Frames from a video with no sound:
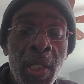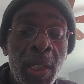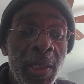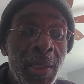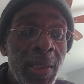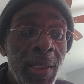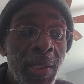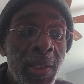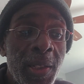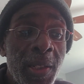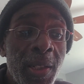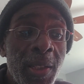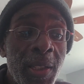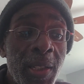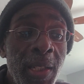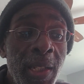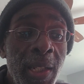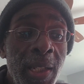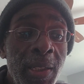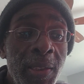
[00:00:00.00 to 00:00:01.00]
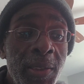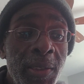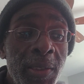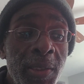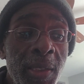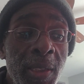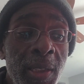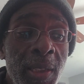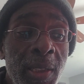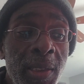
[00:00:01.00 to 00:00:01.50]
There's another case
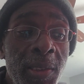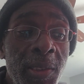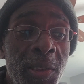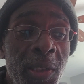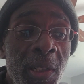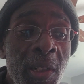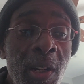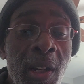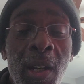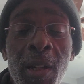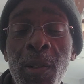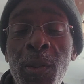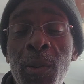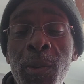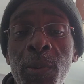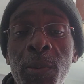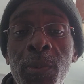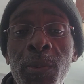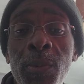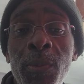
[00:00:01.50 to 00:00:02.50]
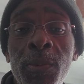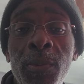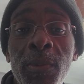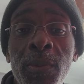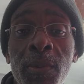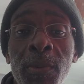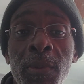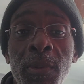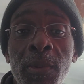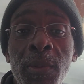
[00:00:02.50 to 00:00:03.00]
in Chicago
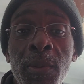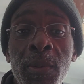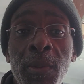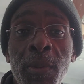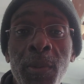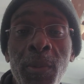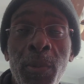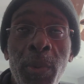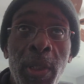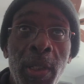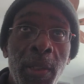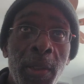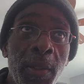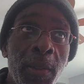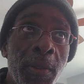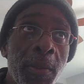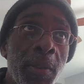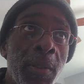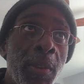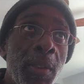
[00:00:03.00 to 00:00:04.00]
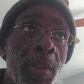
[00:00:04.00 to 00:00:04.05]
where